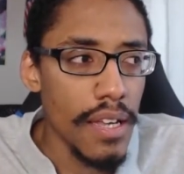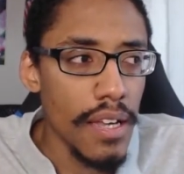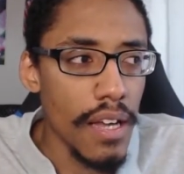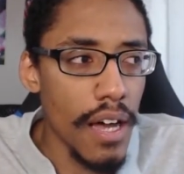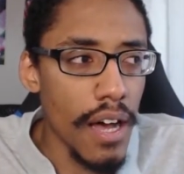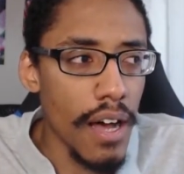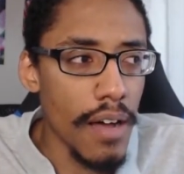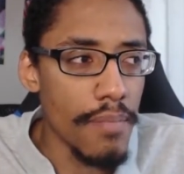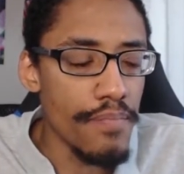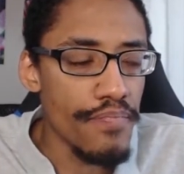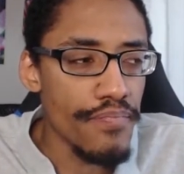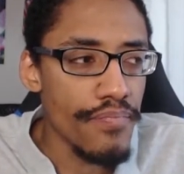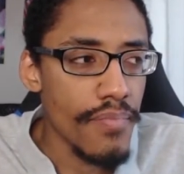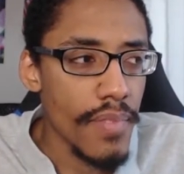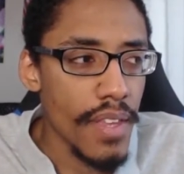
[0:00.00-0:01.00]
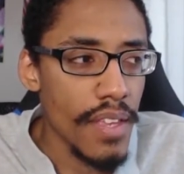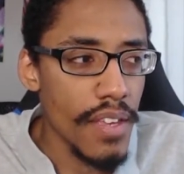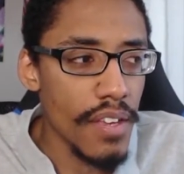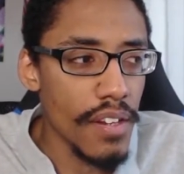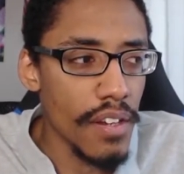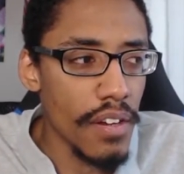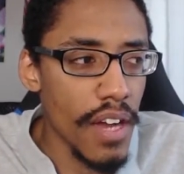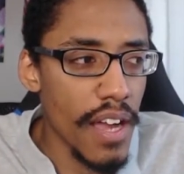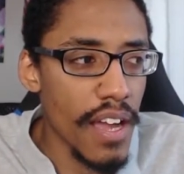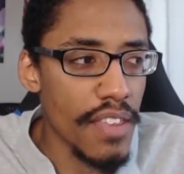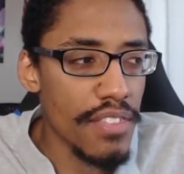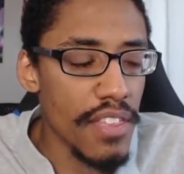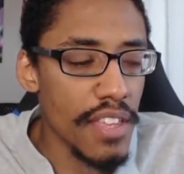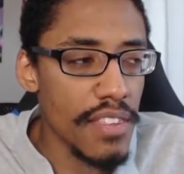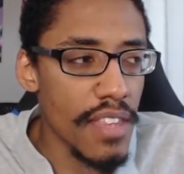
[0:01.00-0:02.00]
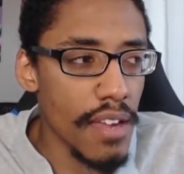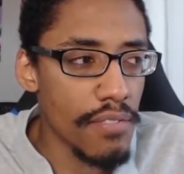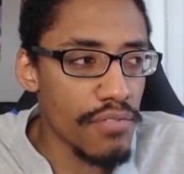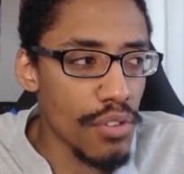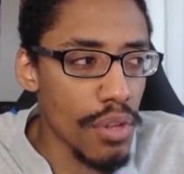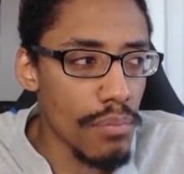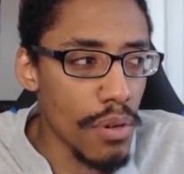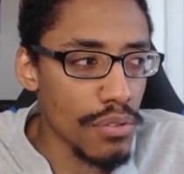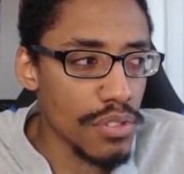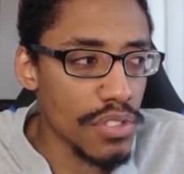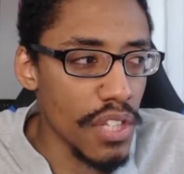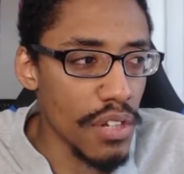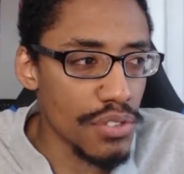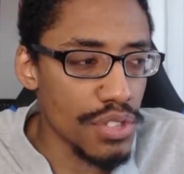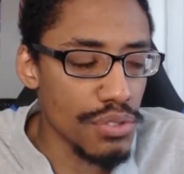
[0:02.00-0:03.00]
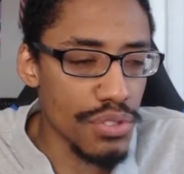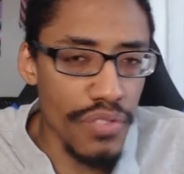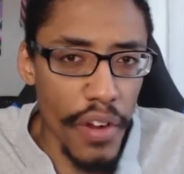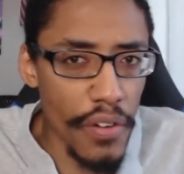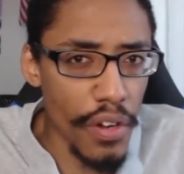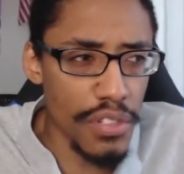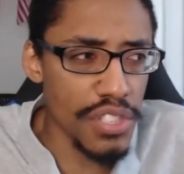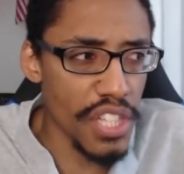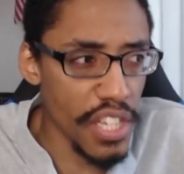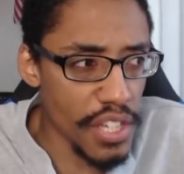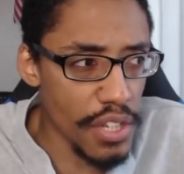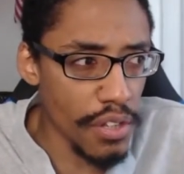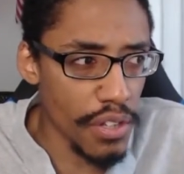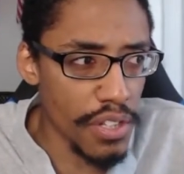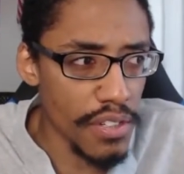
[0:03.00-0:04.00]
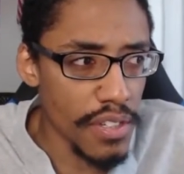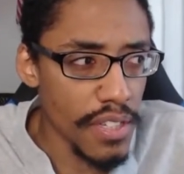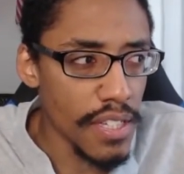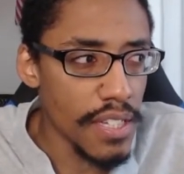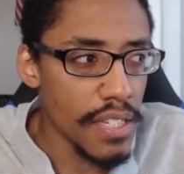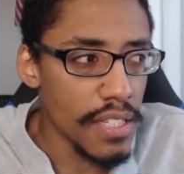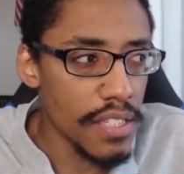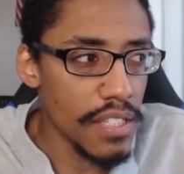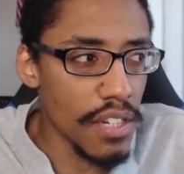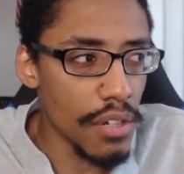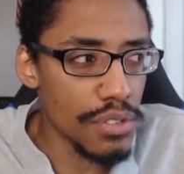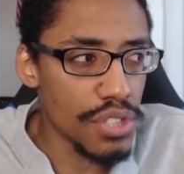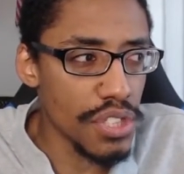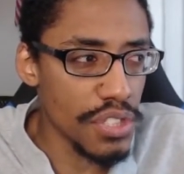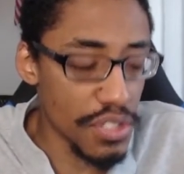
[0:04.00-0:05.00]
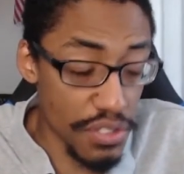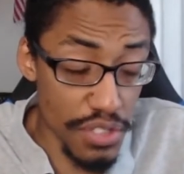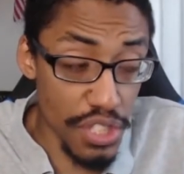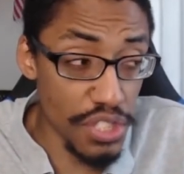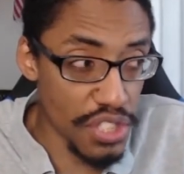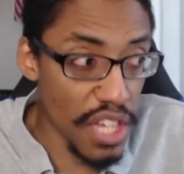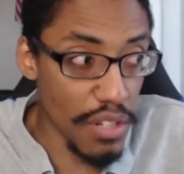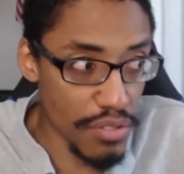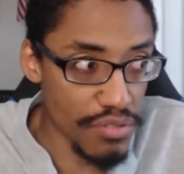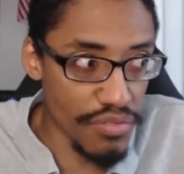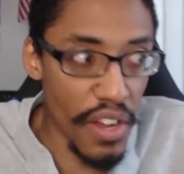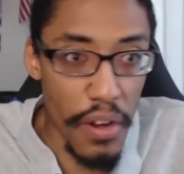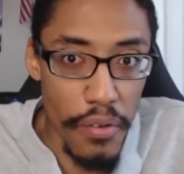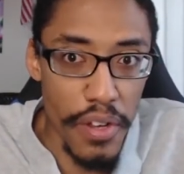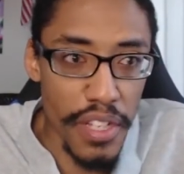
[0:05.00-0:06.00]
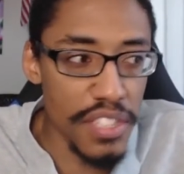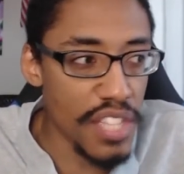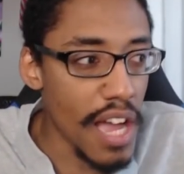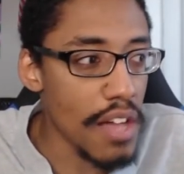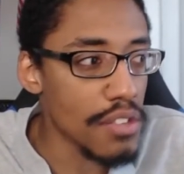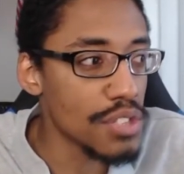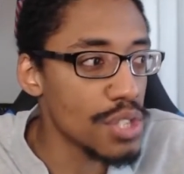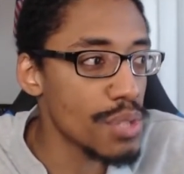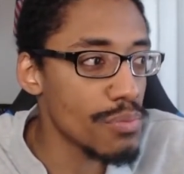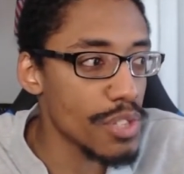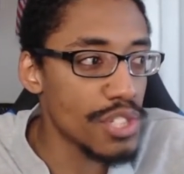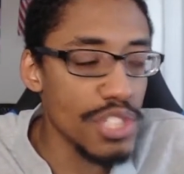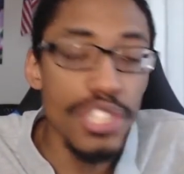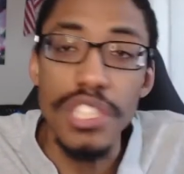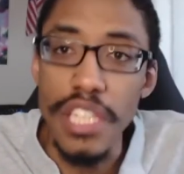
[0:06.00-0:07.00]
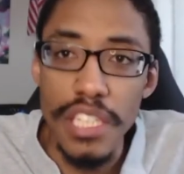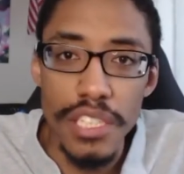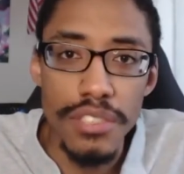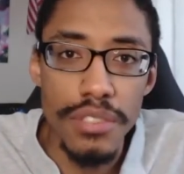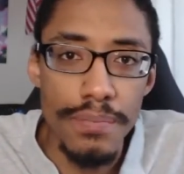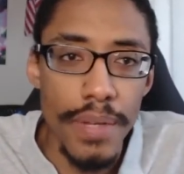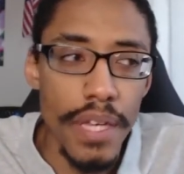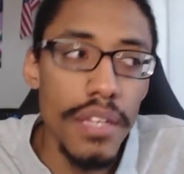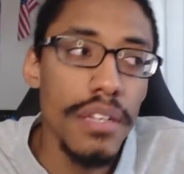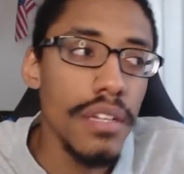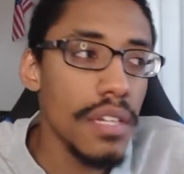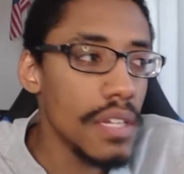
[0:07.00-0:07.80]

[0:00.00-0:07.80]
I think that for the most, she was very articulate. She sounded very intelligent when she needed to be.